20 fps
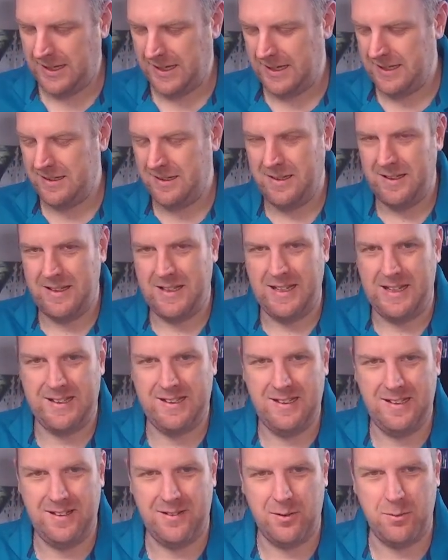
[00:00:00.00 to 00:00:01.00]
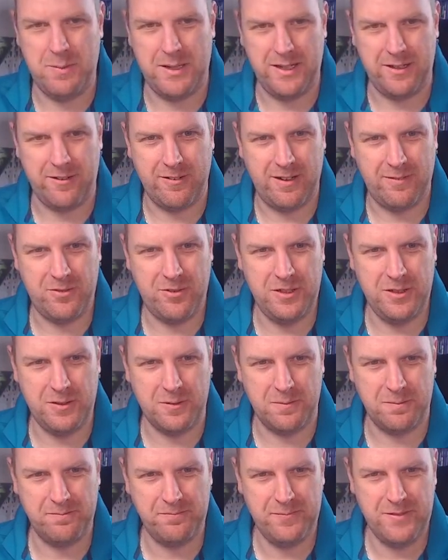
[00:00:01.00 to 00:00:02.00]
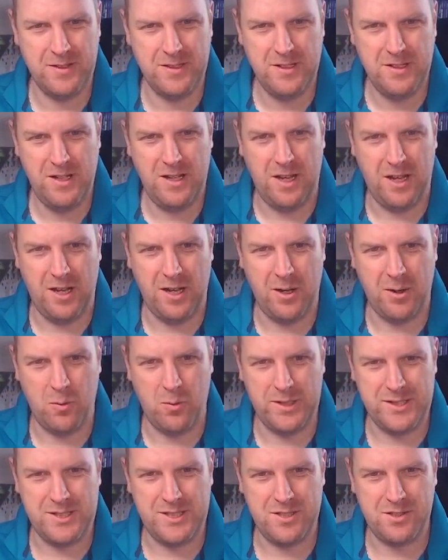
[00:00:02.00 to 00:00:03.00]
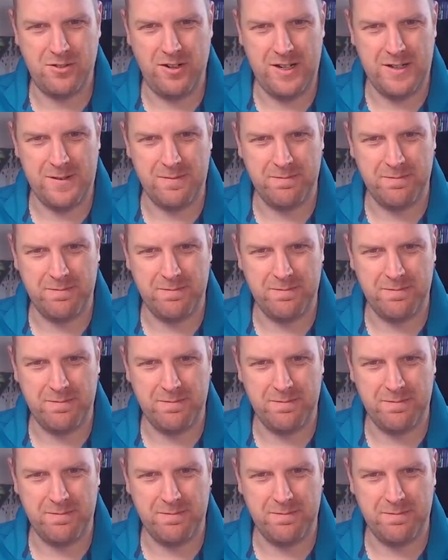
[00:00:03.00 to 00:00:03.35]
and I had a little Minicraft drill, which is great.